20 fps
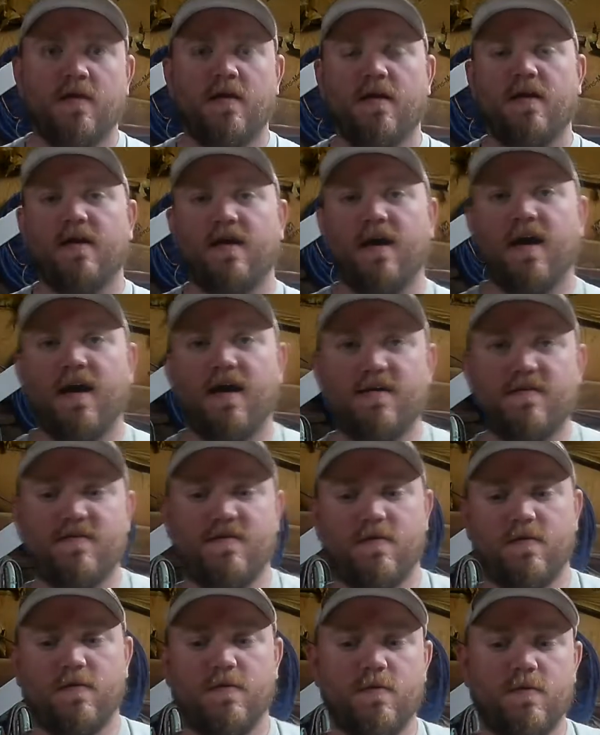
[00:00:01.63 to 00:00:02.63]
Hey guys,
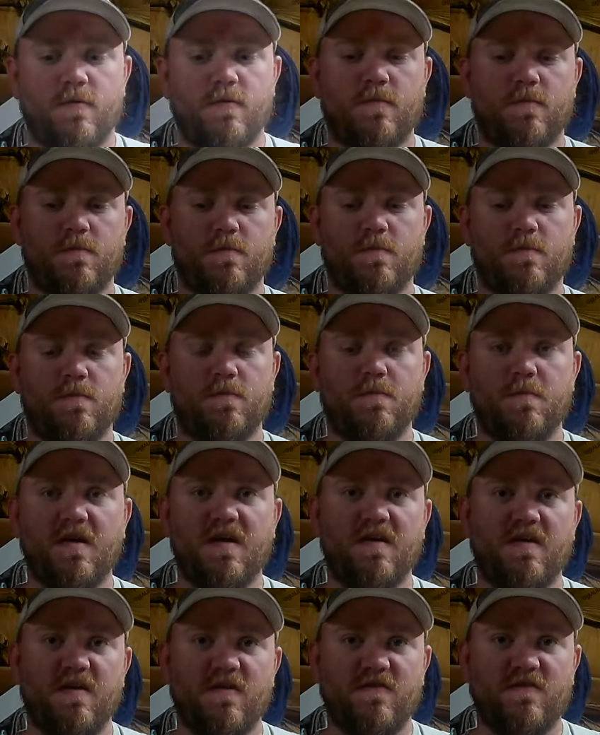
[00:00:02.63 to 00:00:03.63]

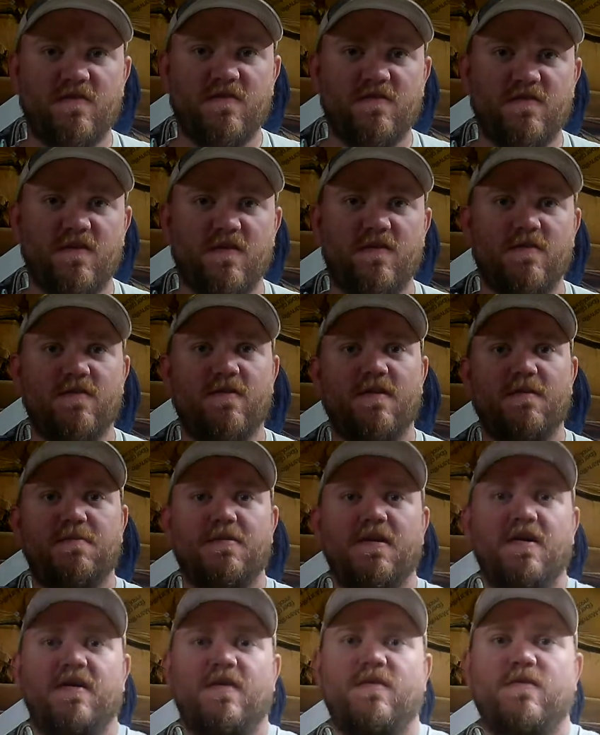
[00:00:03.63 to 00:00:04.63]
Big Country Southern
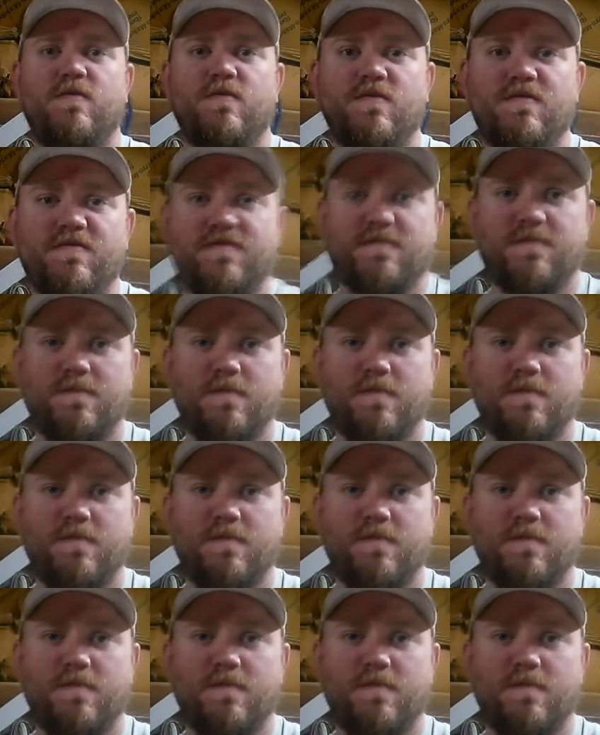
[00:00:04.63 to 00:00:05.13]
Reaper Outdoors.